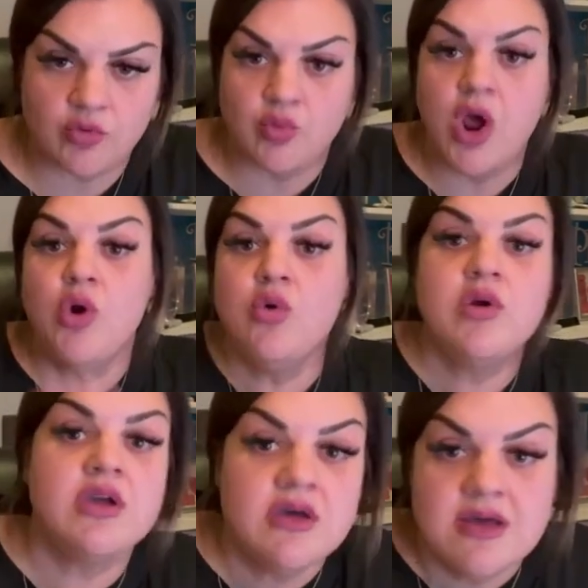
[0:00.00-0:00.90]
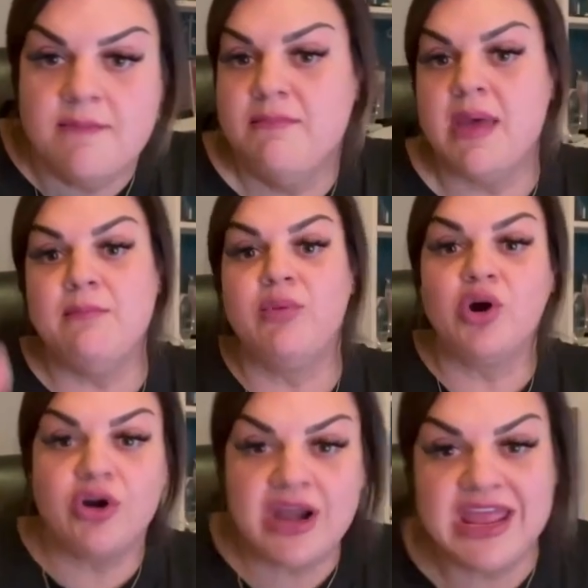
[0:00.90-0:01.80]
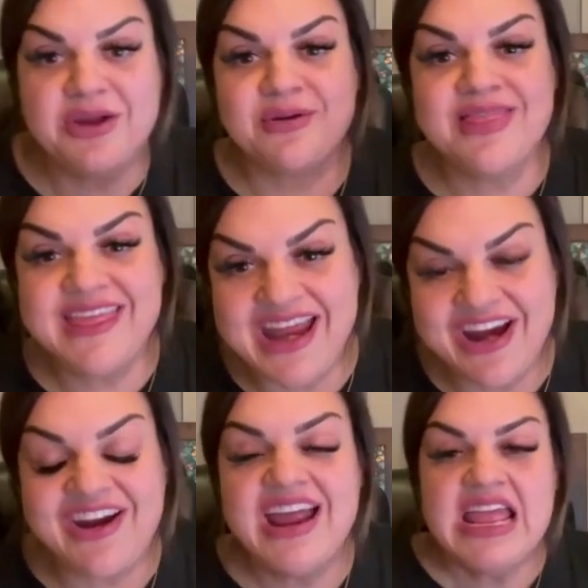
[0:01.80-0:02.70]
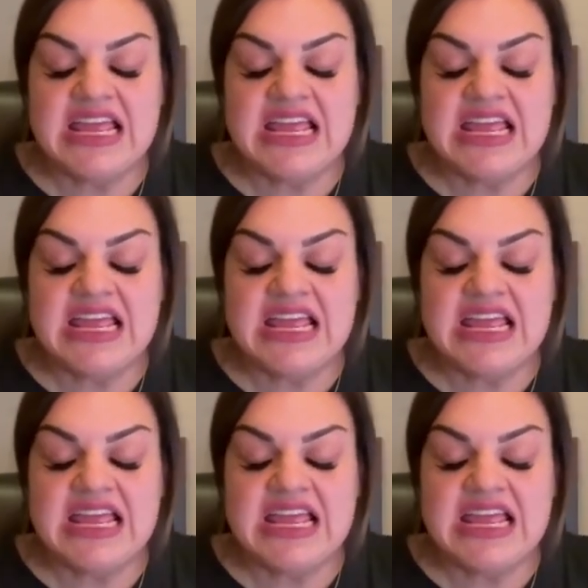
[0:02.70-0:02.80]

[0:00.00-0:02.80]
rogue member here and there.